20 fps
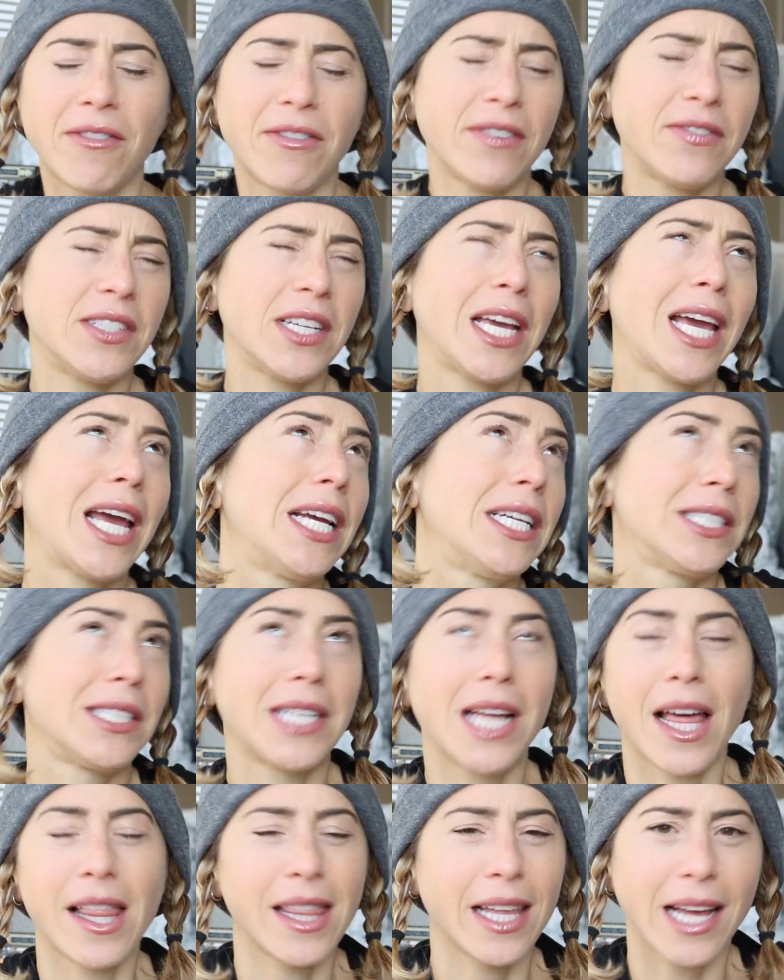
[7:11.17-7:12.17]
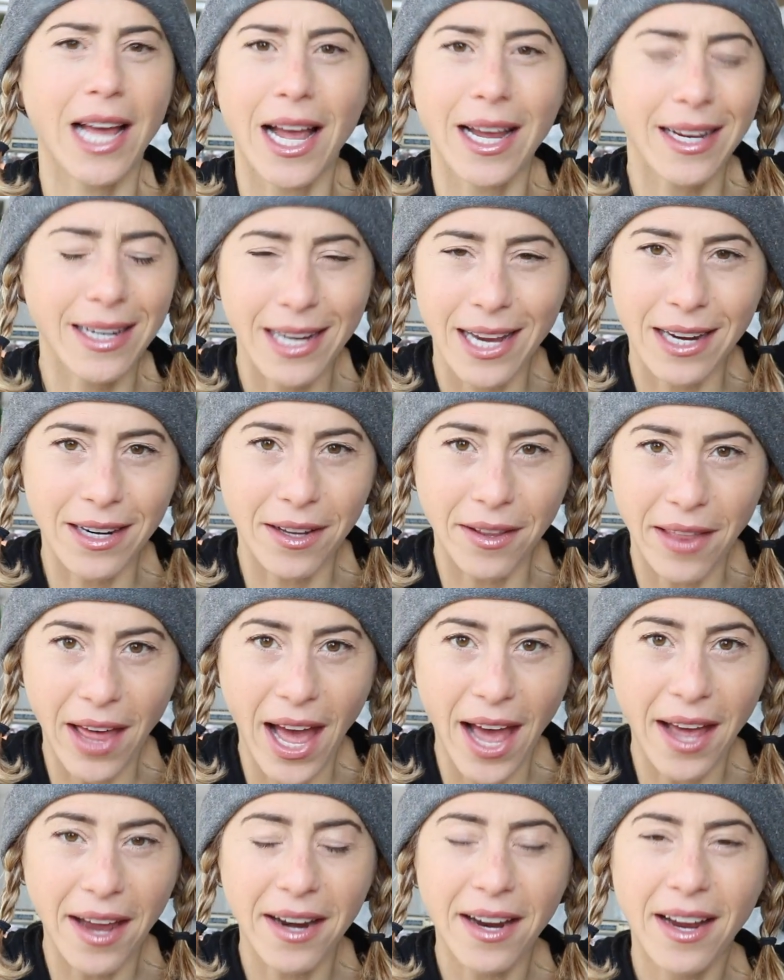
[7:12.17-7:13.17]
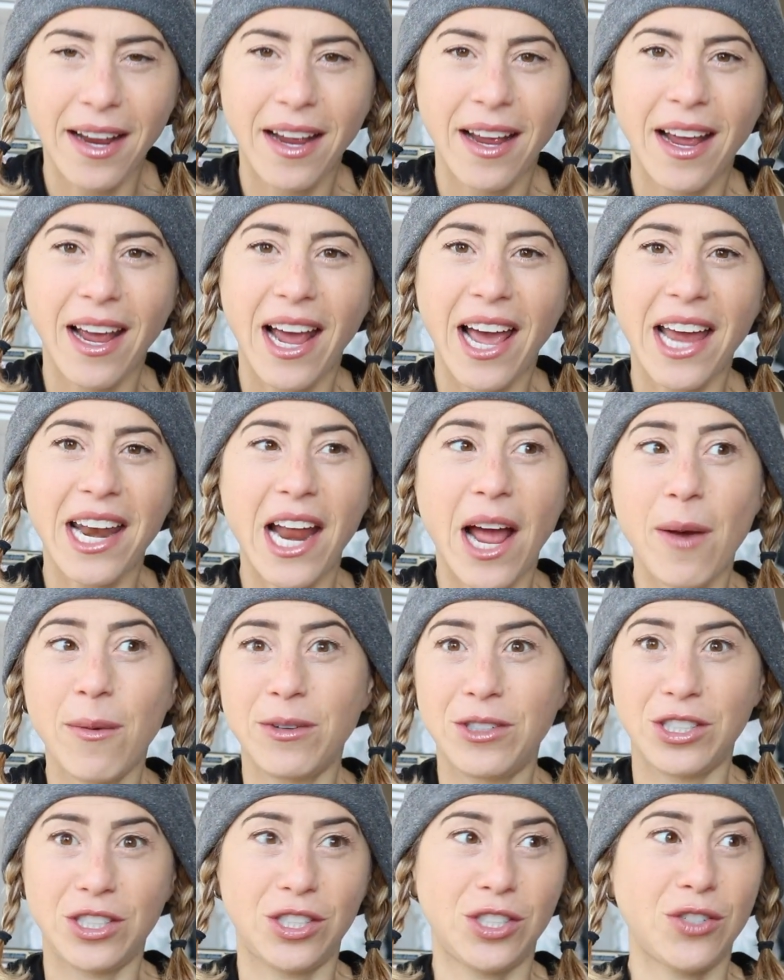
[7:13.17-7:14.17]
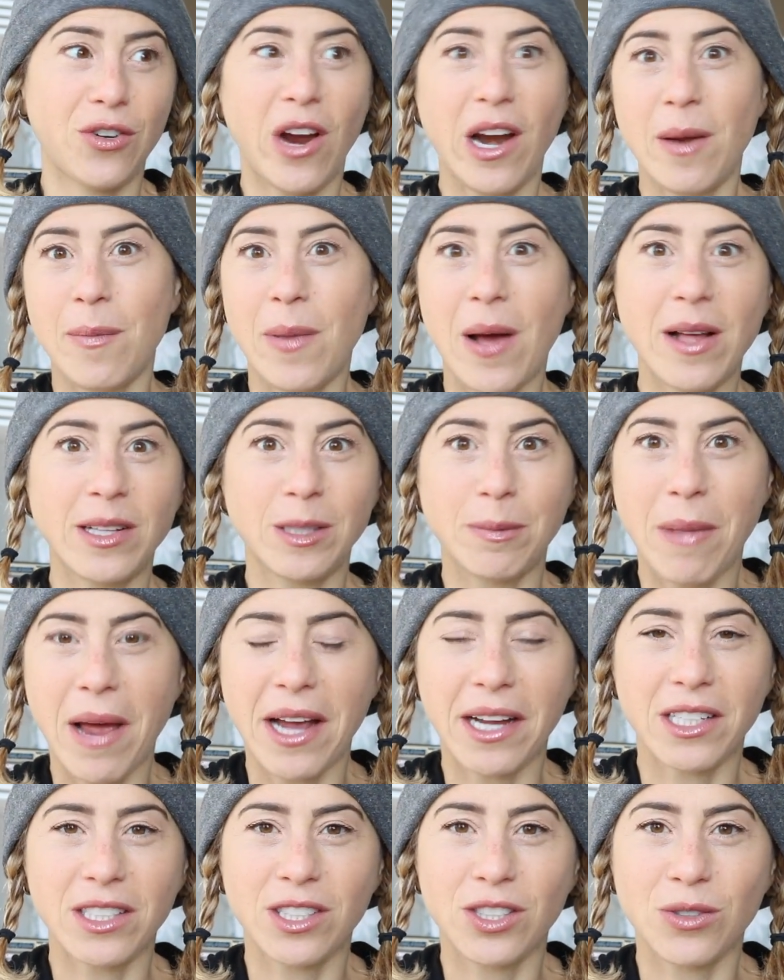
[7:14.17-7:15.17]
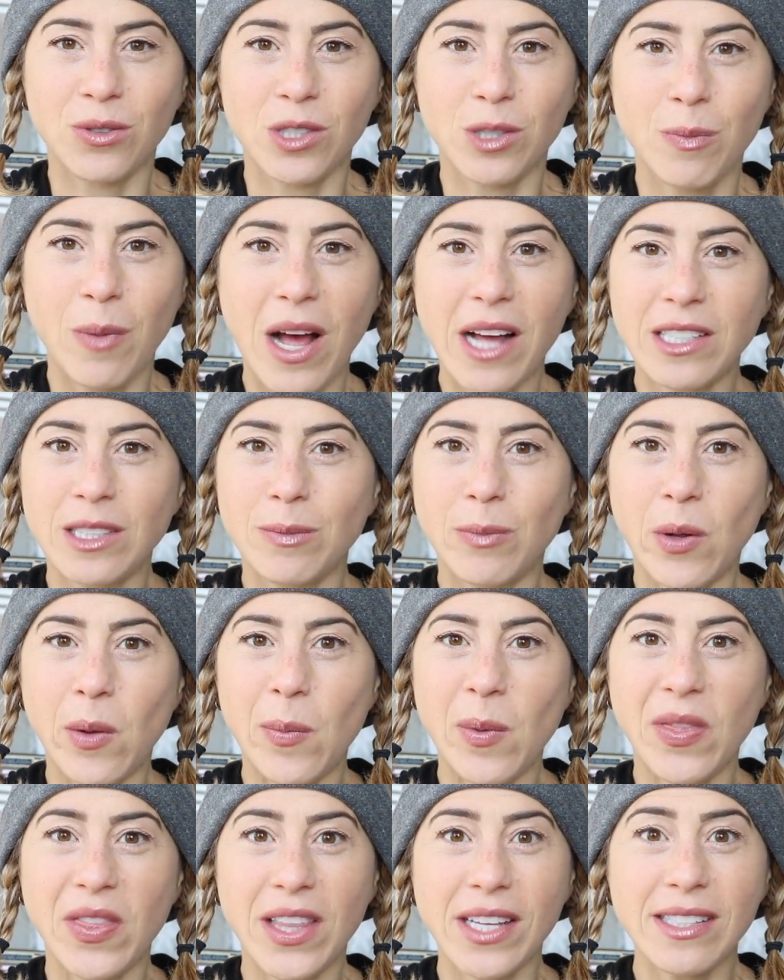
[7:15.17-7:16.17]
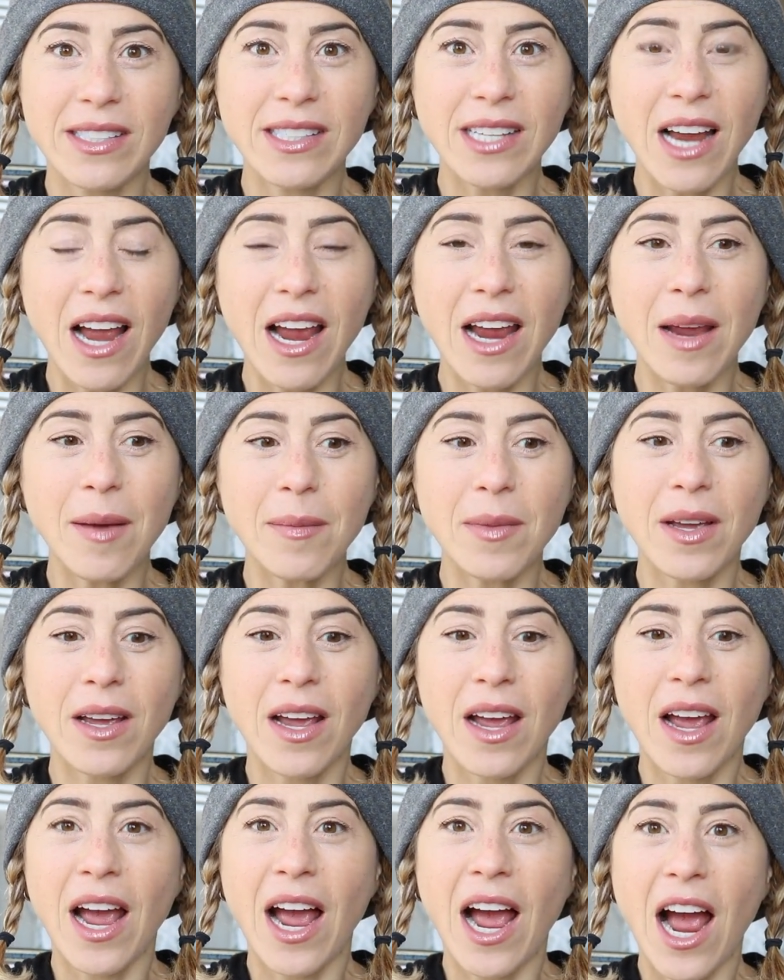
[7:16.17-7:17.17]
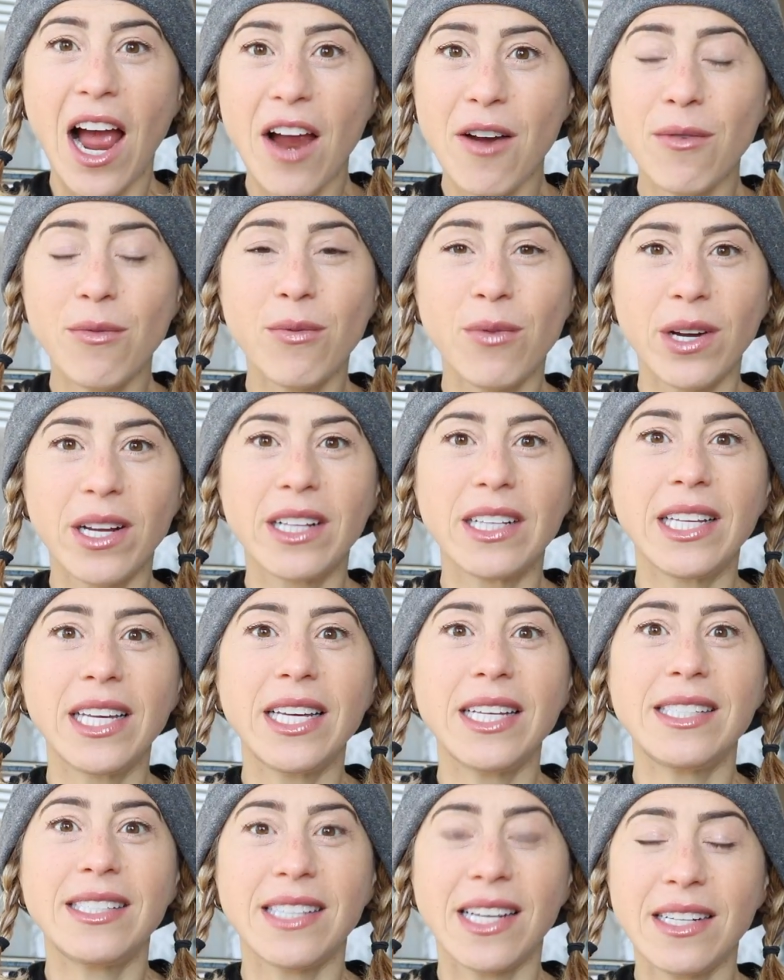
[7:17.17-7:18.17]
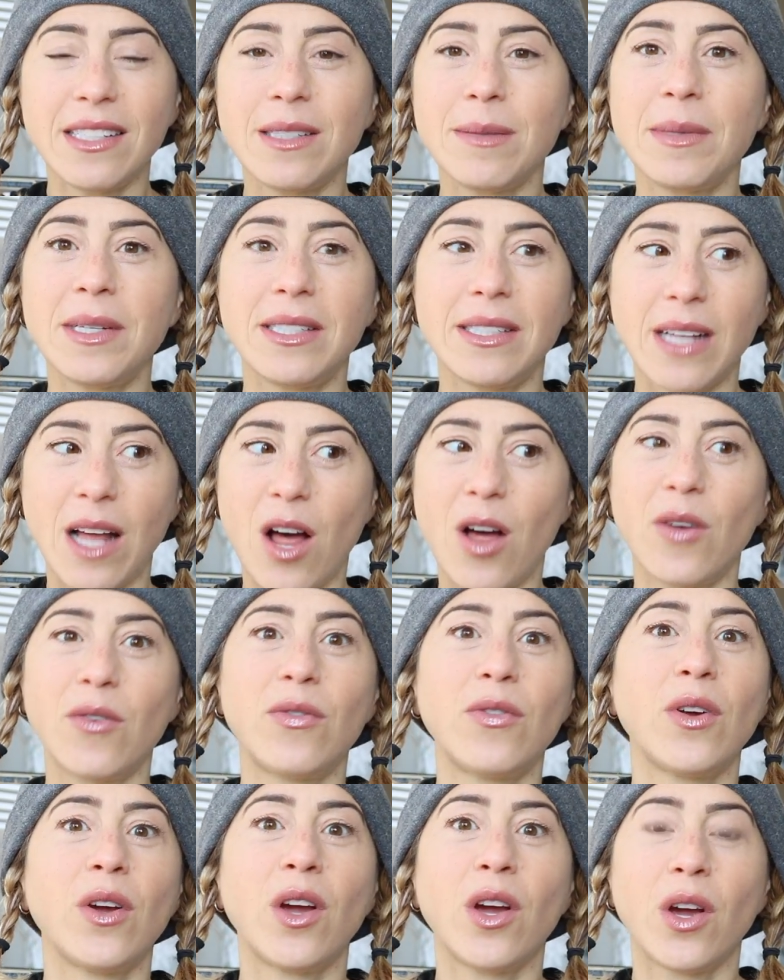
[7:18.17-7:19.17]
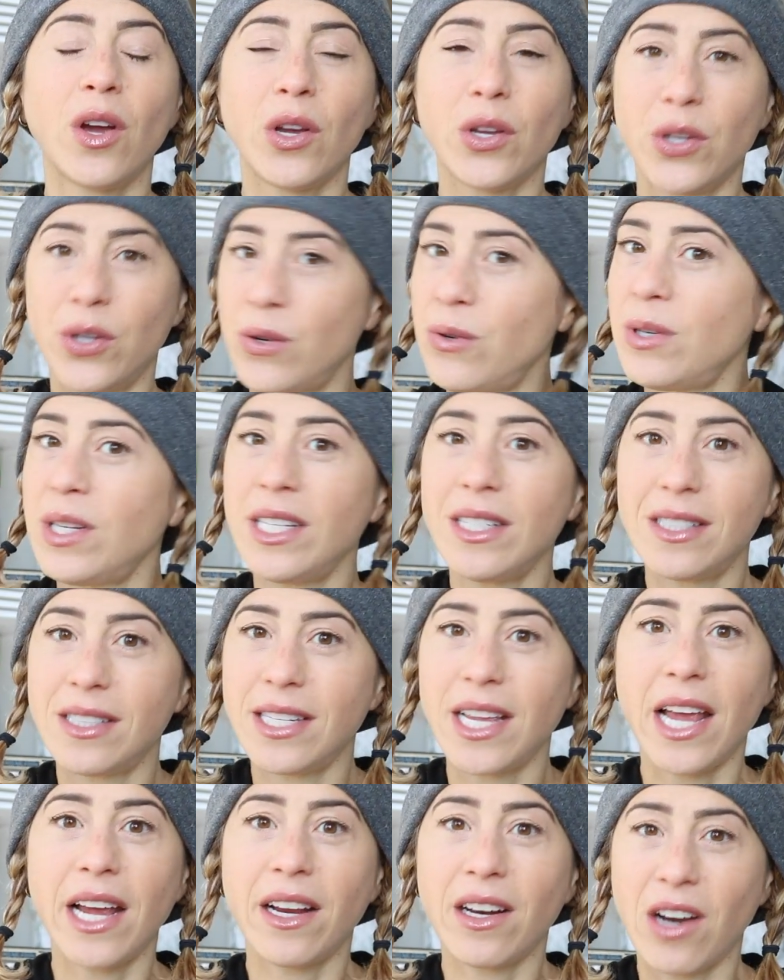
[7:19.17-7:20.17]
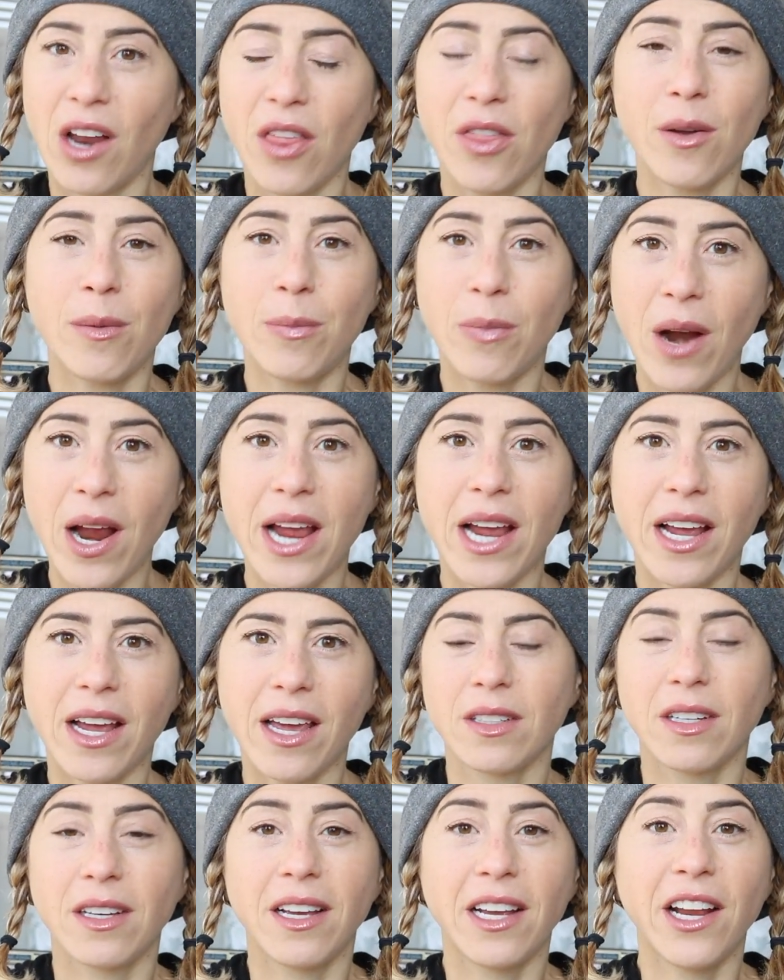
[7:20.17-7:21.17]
50K is nothing. I can handle that and I would just try to bounce back as soon as possible. But this time, I really said to myself, you need to take another break.